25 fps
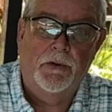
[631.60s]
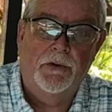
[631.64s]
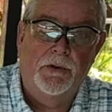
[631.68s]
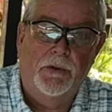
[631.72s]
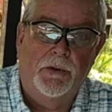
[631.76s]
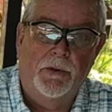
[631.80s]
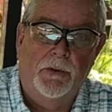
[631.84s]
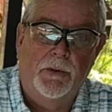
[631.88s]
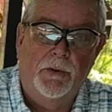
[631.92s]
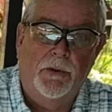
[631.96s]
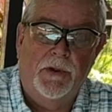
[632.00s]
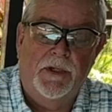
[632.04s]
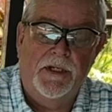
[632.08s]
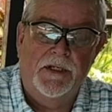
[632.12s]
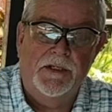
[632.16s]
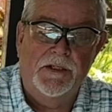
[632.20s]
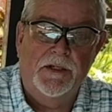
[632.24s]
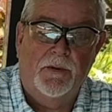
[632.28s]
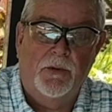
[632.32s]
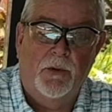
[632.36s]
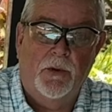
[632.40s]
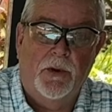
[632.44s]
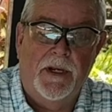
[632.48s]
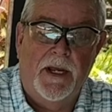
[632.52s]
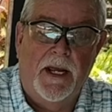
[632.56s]
do is
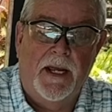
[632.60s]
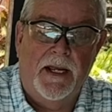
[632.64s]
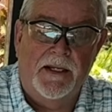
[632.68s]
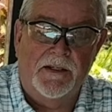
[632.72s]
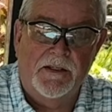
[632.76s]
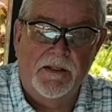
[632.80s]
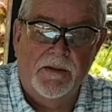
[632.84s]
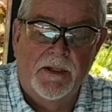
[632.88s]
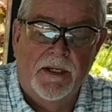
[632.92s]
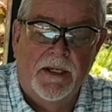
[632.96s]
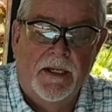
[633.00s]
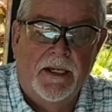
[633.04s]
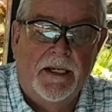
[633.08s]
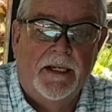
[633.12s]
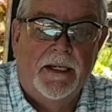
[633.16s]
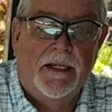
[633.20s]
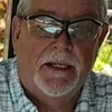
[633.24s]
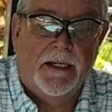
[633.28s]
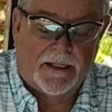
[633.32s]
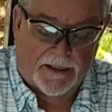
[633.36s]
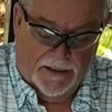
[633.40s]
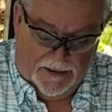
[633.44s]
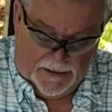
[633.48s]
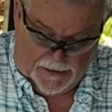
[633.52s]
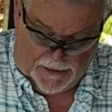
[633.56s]
create
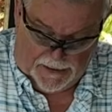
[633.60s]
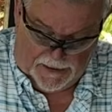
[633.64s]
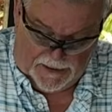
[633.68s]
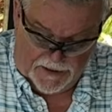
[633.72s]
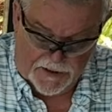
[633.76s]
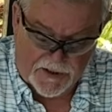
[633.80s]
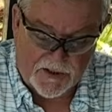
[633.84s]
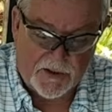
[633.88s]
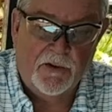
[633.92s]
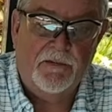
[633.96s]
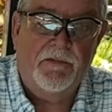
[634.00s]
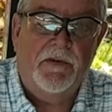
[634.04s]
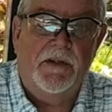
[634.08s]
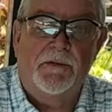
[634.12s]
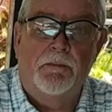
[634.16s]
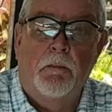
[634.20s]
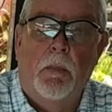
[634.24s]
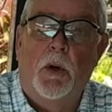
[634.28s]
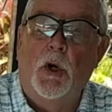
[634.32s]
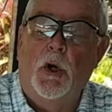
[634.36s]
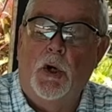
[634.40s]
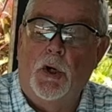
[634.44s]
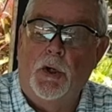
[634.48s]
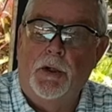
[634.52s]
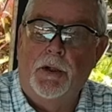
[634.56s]
surface
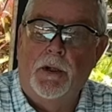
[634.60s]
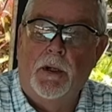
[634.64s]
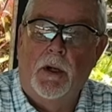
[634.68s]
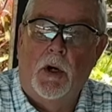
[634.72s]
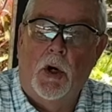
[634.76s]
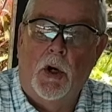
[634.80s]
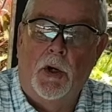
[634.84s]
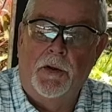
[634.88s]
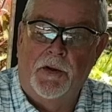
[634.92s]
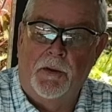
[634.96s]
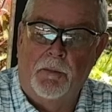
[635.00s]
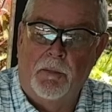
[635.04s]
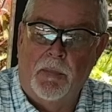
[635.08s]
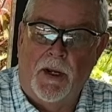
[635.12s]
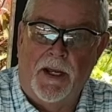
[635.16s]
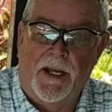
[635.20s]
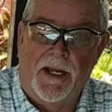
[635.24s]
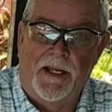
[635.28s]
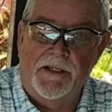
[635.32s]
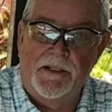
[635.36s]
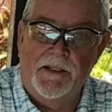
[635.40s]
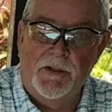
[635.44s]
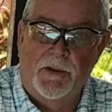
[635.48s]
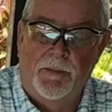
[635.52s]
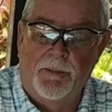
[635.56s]
burn on the
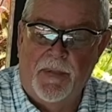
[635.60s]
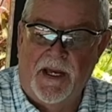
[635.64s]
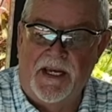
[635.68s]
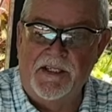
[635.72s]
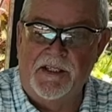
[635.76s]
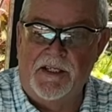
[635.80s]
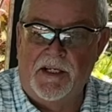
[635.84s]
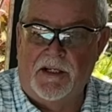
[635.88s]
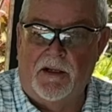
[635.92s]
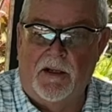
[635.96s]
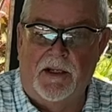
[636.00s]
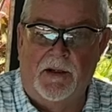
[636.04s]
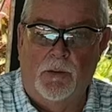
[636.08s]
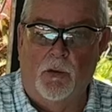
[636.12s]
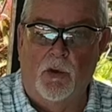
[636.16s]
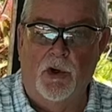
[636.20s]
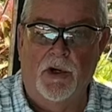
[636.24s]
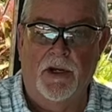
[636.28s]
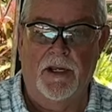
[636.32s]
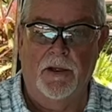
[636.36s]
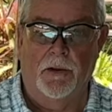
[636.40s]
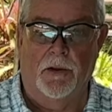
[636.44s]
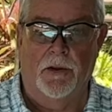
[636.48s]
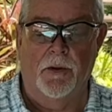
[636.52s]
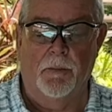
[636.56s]
plant. So it basically will
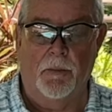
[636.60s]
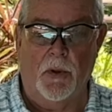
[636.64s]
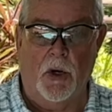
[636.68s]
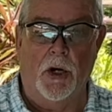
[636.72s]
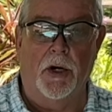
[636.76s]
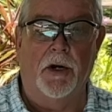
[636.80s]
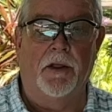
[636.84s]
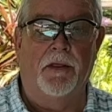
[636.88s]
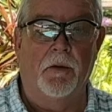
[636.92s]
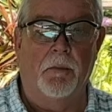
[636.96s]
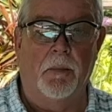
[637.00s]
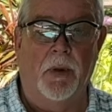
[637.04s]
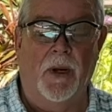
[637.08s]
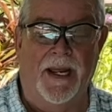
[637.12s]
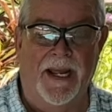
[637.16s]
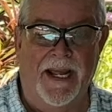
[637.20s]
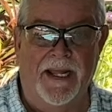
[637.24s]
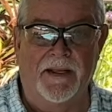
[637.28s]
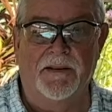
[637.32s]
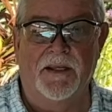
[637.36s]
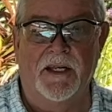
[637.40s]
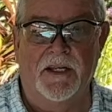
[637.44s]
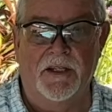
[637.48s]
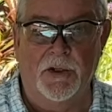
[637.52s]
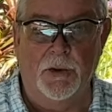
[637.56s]
kill the part of the
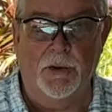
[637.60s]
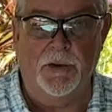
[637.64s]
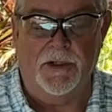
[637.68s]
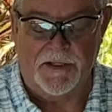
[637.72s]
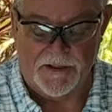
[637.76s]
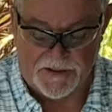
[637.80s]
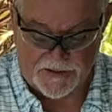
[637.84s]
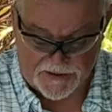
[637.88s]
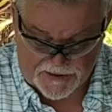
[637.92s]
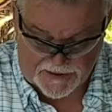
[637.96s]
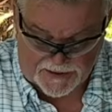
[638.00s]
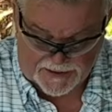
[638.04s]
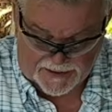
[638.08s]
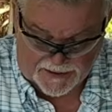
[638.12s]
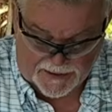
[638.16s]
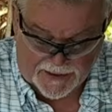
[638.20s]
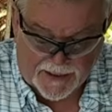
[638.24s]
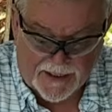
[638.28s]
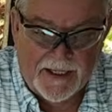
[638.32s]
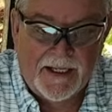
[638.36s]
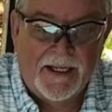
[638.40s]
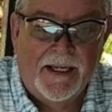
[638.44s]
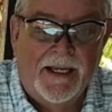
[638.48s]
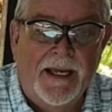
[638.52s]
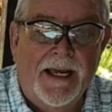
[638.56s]
plant that you can see.
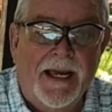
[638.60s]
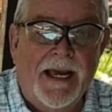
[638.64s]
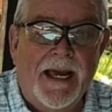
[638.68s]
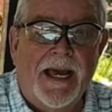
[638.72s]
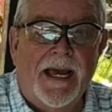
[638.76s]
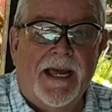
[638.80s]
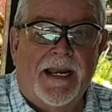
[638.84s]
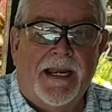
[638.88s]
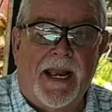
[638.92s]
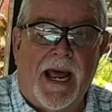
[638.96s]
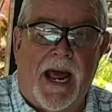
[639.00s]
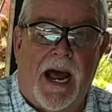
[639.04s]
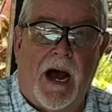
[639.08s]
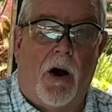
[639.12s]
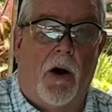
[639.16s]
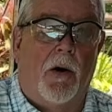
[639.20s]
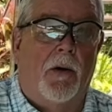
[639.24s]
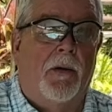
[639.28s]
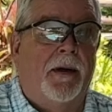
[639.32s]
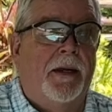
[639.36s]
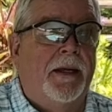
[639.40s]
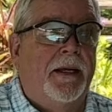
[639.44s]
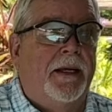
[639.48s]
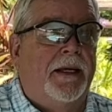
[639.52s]
Now,